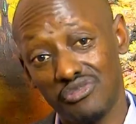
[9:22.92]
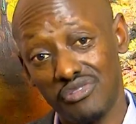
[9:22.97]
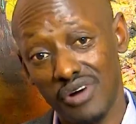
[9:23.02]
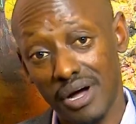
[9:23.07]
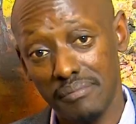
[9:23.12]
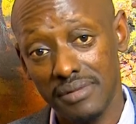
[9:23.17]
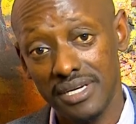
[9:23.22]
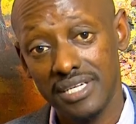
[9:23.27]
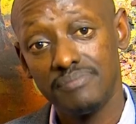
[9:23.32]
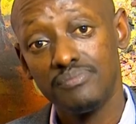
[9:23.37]

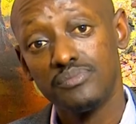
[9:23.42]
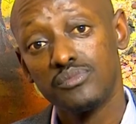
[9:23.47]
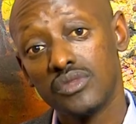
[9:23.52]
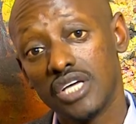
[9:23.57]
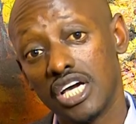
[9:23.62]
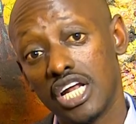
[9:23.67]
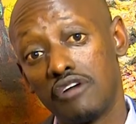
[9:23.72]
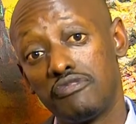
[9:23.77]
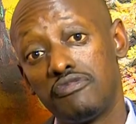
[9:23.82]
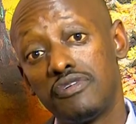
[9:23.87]
family, it
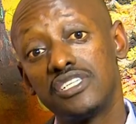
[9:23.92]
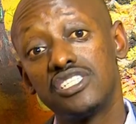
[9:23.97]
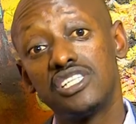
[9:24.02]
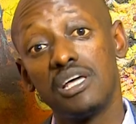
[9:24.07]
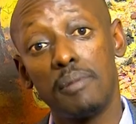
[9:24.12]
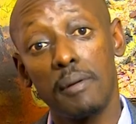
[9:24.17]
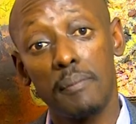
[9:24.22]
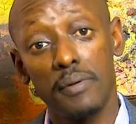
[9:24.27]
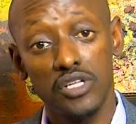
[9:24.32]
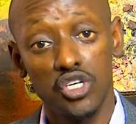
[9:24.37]
will affect the
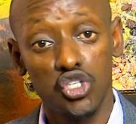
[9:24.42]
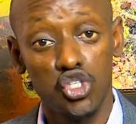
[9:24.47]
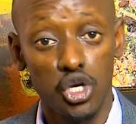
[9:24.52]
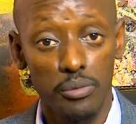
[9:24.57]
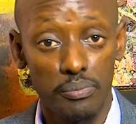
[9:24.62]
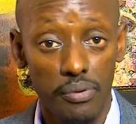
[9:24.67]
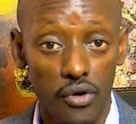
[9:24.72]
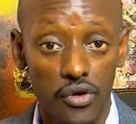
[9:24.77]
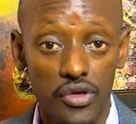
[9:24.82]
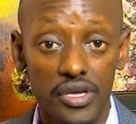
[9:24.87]
people that you're
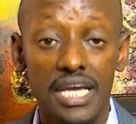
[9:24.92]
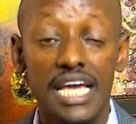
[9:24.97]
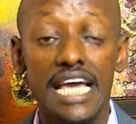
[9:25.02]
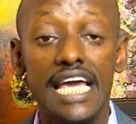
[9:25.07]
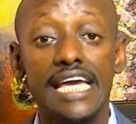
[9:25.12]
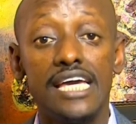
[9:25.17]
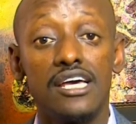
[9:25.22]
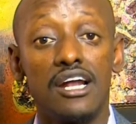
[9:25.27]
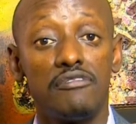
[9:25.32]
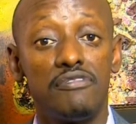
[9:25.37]

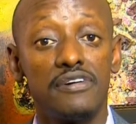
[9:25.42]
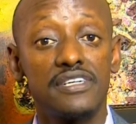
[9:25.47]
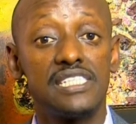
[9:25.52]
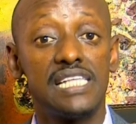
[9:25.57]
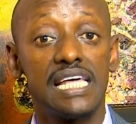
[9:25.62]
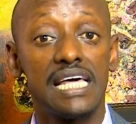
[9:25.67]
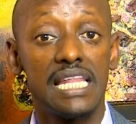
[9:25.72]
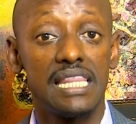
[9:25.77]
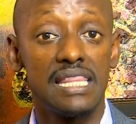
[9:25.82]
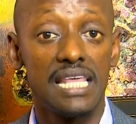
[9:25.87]
employing, it will affect
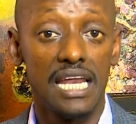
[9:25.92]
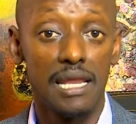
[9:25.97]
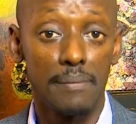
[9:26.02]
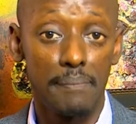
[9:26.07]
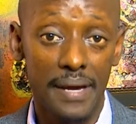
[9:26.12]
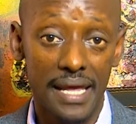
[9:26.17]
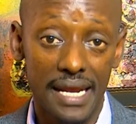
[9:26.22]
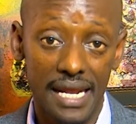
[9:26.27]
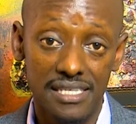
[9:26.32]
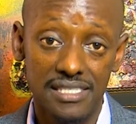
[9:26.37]
their
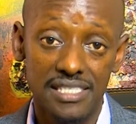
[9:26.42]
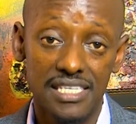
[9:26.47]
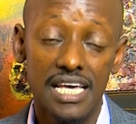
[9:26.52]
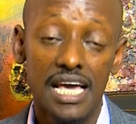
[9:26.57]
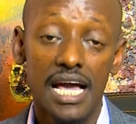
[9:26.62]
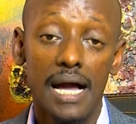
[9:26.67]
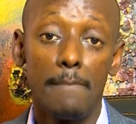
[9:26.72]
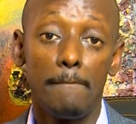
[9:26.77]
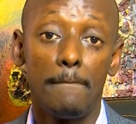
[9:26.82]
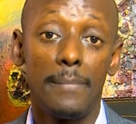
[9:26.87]
dependents,
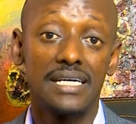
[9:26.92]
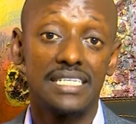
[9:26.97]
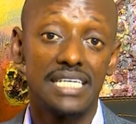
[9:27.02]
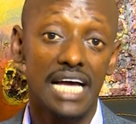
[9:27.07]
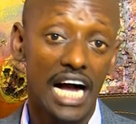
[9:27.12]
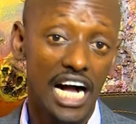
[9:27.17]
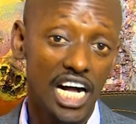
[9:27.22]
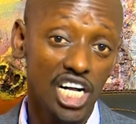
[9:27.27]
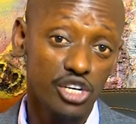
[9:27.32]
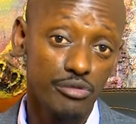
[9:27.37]
but
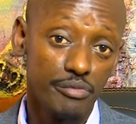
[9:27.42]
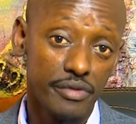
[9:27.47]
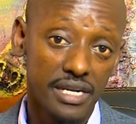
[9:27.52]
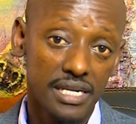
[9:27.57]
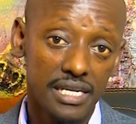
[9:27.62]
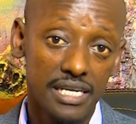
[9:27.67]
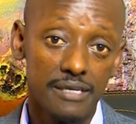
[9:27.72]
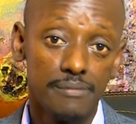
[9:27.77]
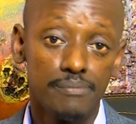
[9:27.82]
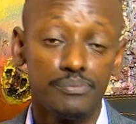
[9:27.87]

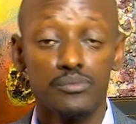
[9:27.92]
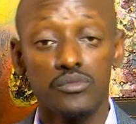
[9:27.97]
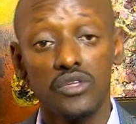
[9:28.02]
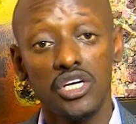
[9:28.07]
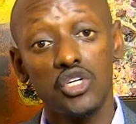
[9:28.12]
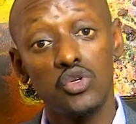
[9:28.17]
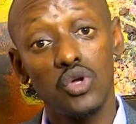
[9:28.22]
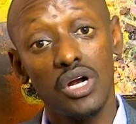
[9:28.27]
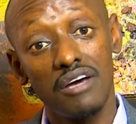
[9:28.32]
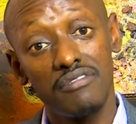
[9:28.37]
ultimately,
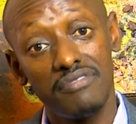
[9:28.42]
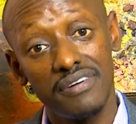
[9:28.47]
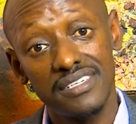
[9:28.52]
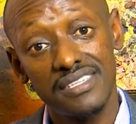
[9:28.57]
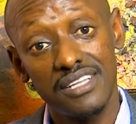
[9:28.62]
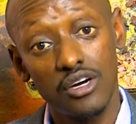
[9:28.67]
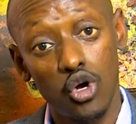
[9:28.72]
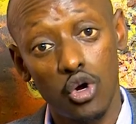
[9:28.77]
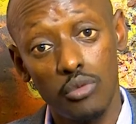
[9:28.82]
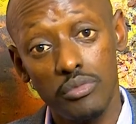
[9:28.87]
it will affect
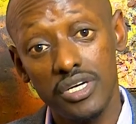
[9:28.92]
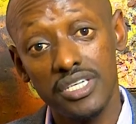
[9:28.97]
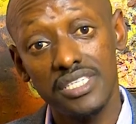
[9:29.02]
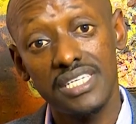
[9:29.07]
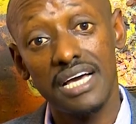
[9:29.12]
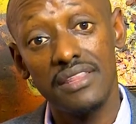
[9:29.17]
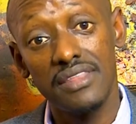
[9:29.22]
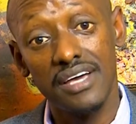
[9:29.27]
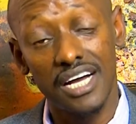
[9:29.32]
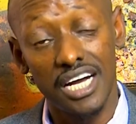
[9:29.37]
the community
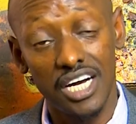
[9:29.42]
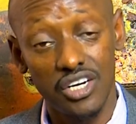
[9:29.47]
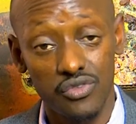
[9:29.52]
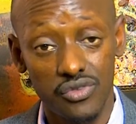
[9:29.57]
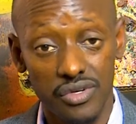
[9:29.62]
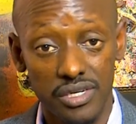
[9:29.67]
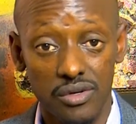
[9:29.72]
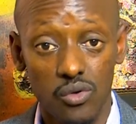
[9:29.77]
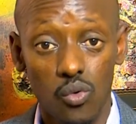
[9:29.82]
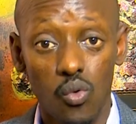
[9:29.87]
and the
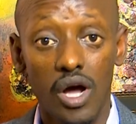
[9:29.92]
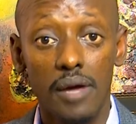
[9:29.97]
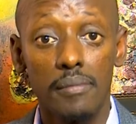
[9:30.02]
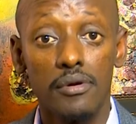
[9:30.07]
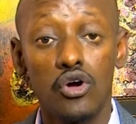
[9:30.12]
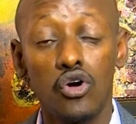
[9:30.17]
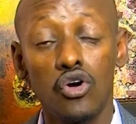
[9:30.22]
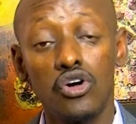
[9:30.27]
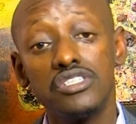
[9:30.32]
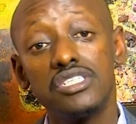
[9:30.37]
country. Why?
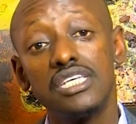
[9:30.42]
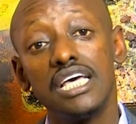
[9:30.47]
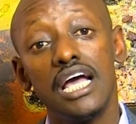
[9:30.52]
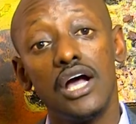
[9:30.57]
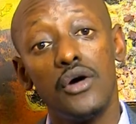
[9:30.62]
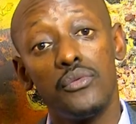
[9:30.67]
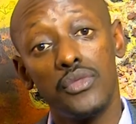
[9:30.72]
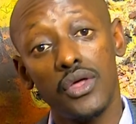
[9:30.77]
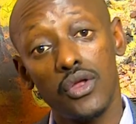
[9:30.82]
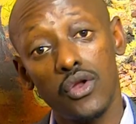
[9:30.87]
Because
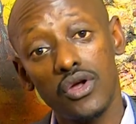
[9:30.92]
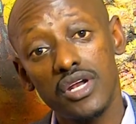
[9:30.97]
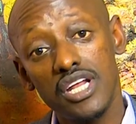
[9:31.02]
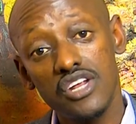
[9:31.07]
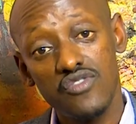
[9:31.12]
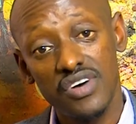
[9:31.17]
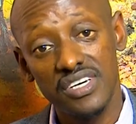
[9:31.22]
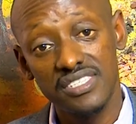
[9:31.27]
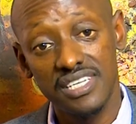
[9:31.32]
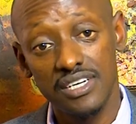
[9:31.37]
the Lord
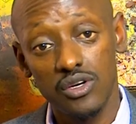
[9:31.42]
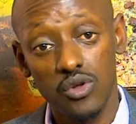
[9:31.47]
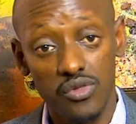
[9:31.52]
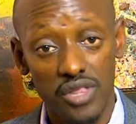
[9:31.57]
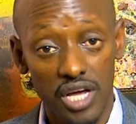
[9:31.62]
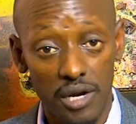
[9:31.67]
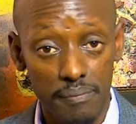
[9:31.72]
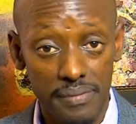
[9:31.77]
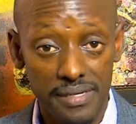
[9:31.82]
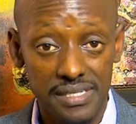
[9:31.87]
entrusted you
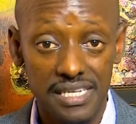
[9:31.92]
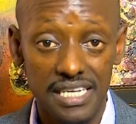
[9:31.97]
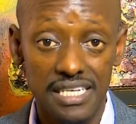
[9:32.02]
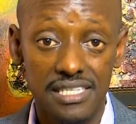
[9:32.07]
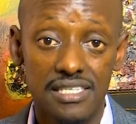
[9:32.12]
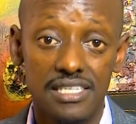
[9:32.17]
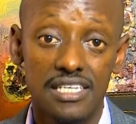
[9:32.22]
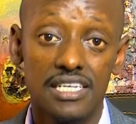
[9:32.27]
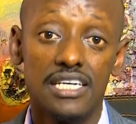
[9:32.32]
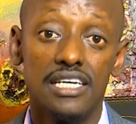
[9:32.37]
that business